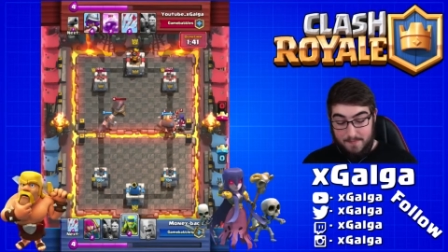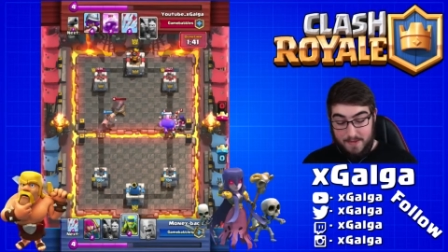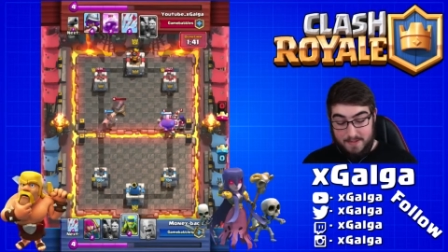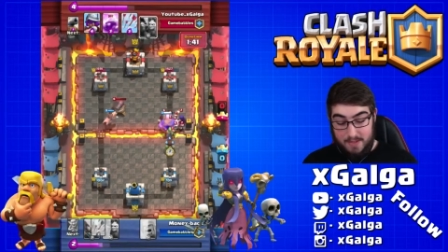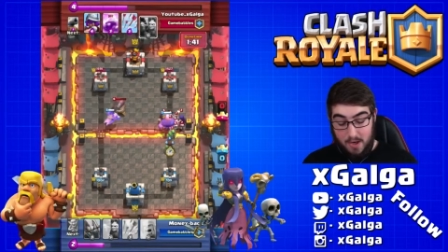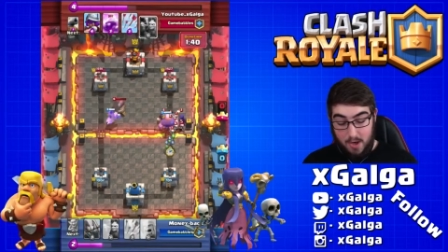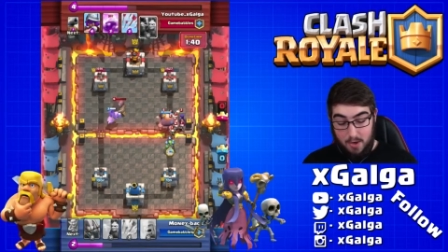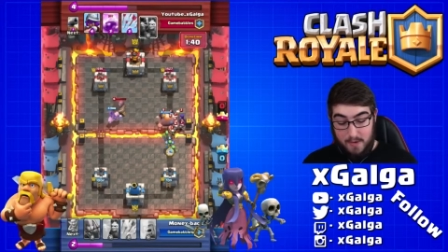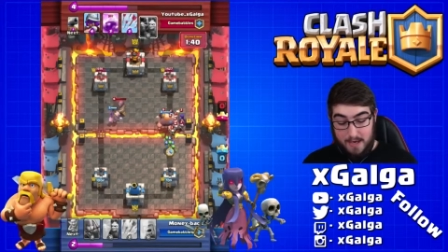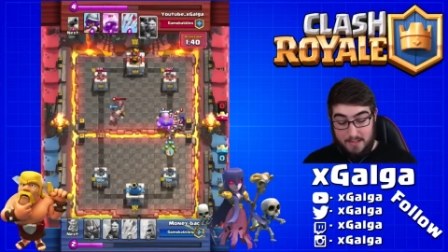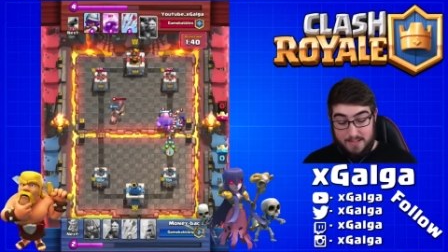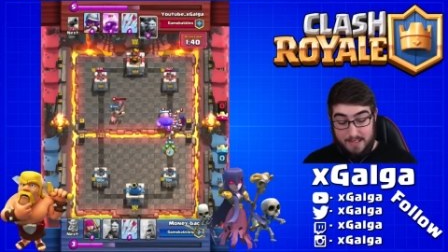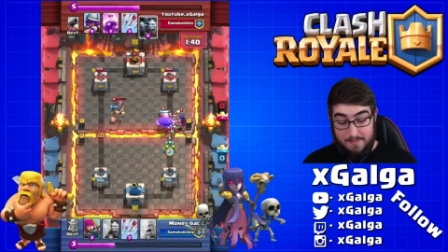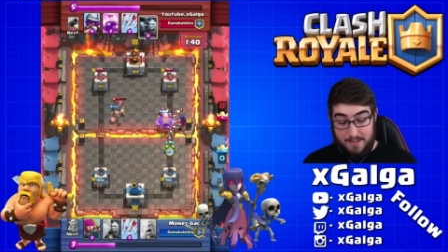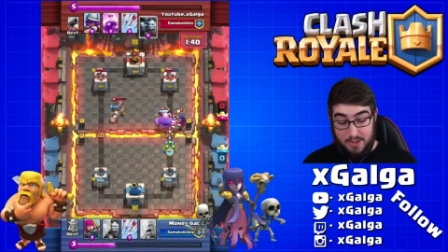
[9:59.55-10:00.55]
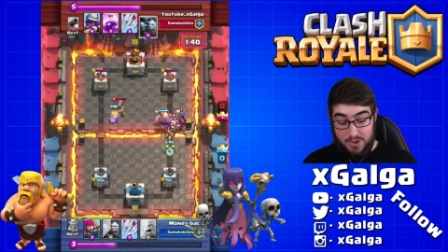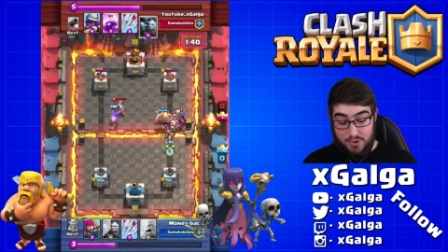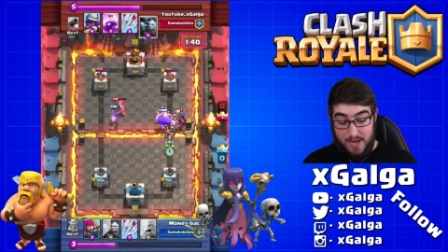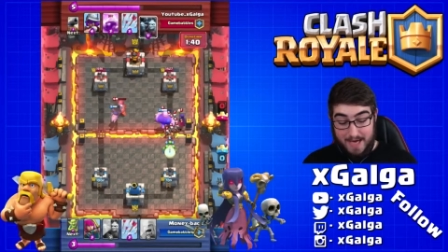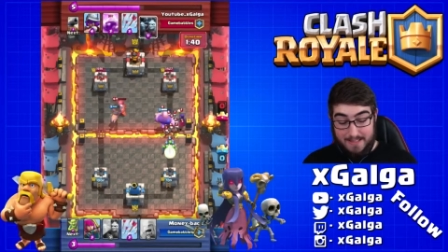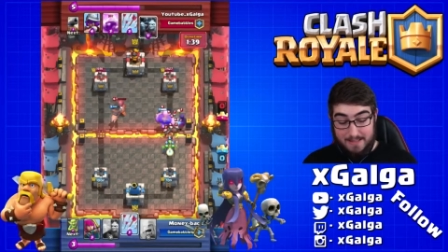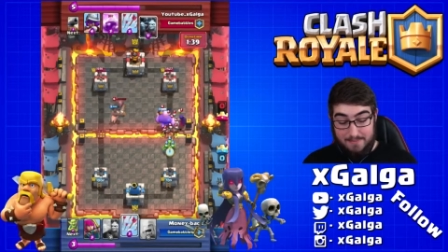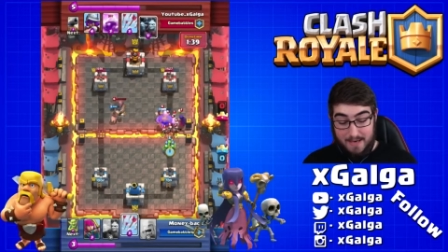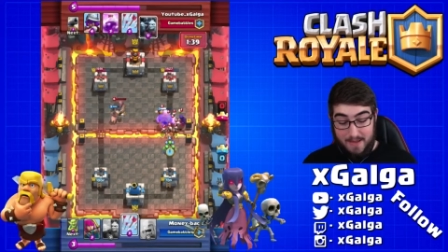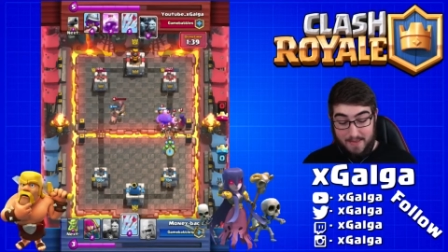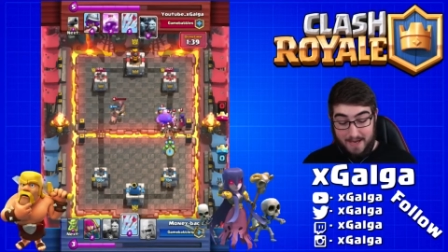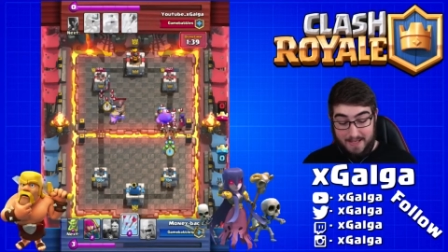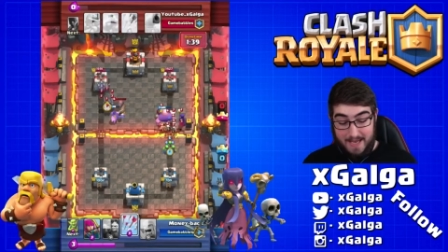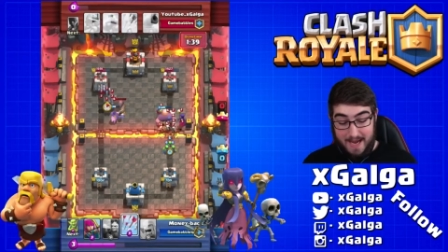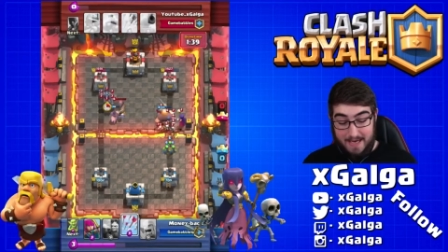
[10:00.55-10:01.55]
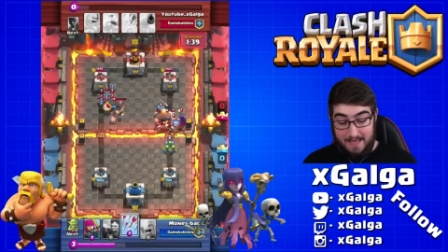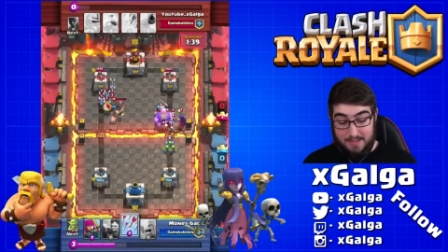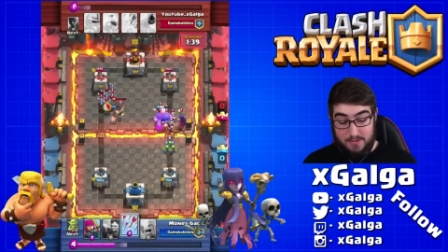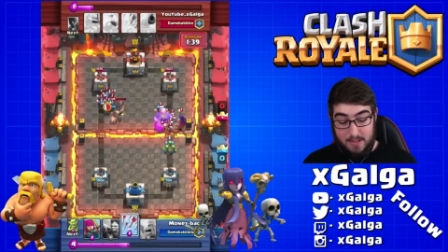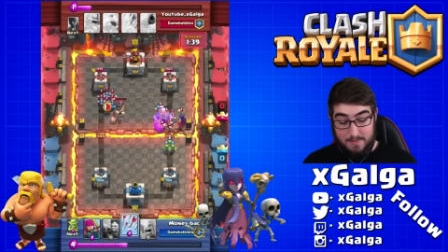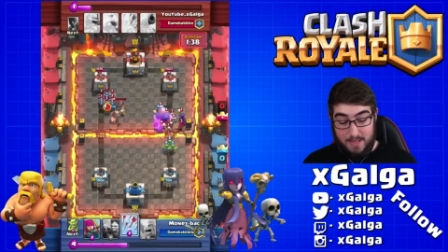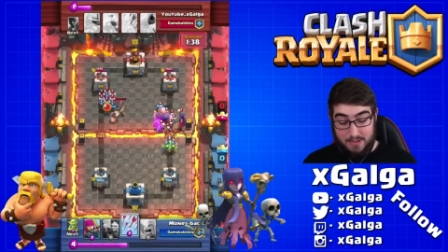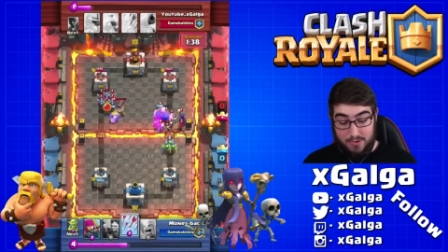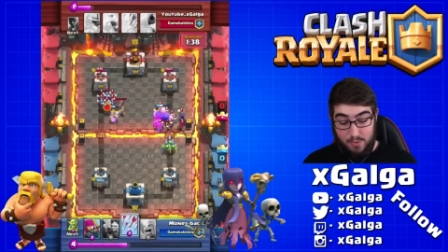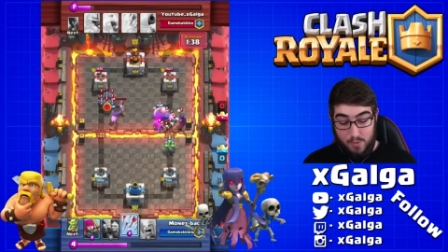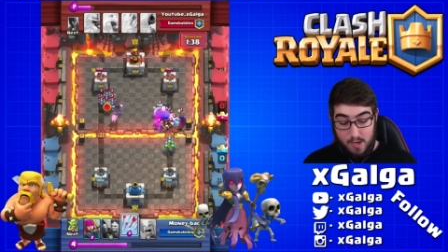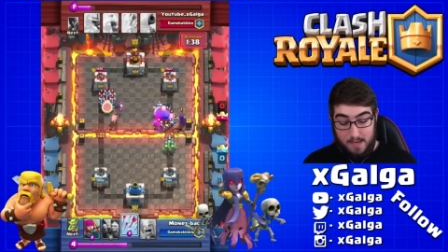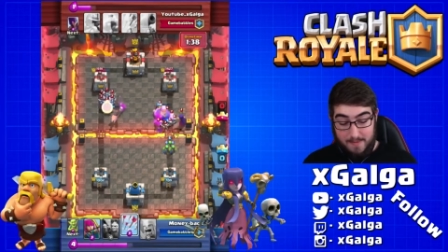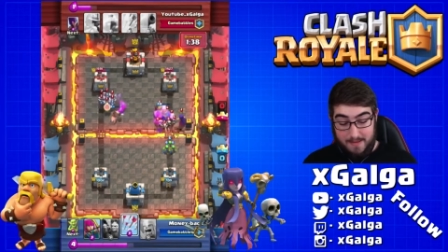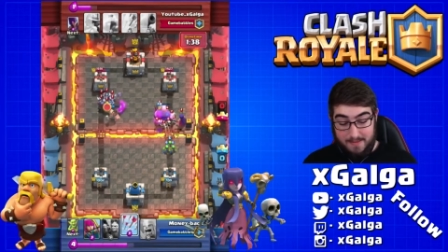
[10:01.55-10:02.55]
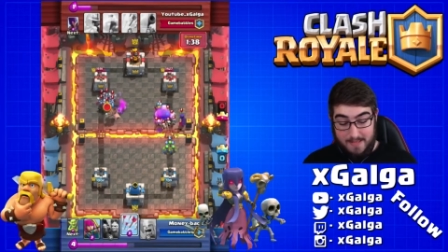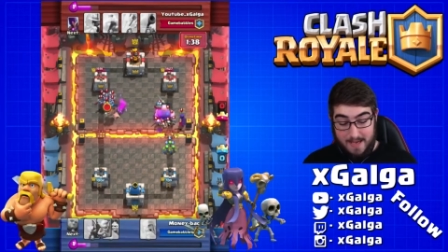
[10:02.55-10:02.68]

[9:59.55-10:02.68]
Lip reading: This Hog Rider is going to be distracted by that cannon, so I'm not too worried